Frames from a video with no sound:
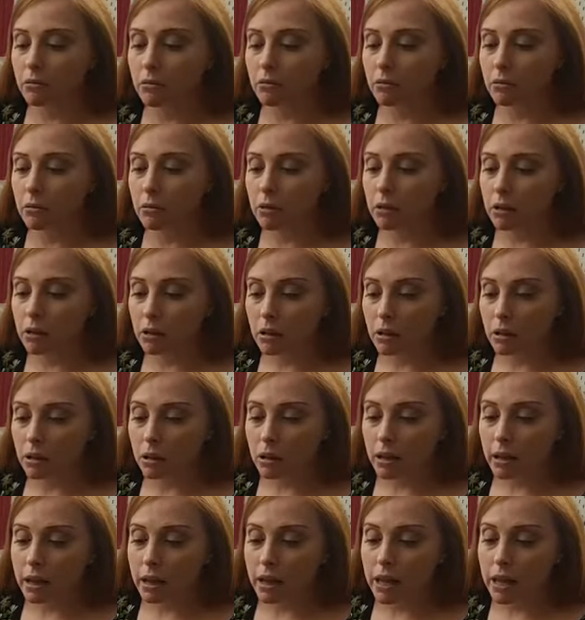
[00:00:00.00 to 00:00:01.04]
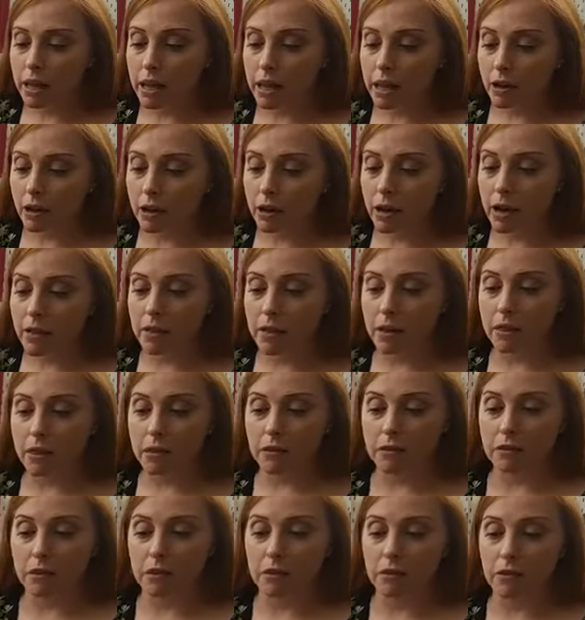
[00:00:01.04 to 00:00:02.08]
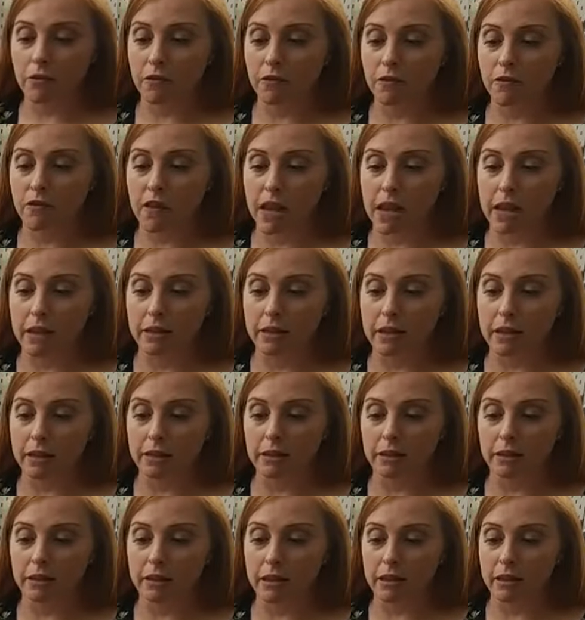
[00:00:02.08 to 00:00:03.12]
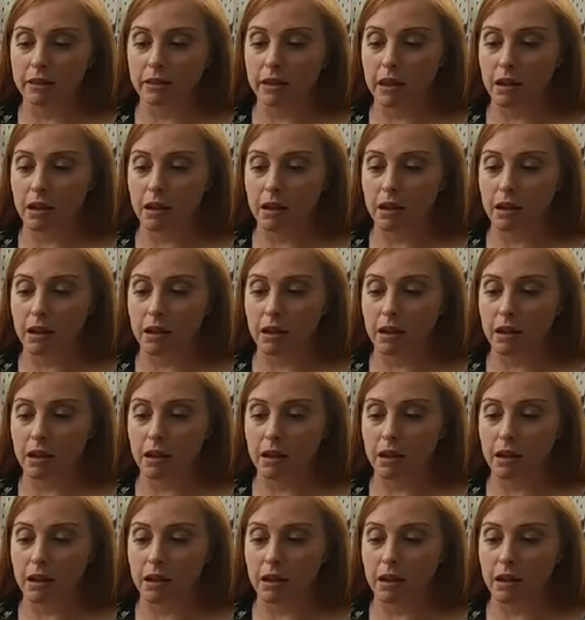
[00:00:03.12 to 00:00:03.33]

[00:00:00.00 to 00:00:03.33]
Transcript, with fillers: here, and then there's a little fin that sticks out there.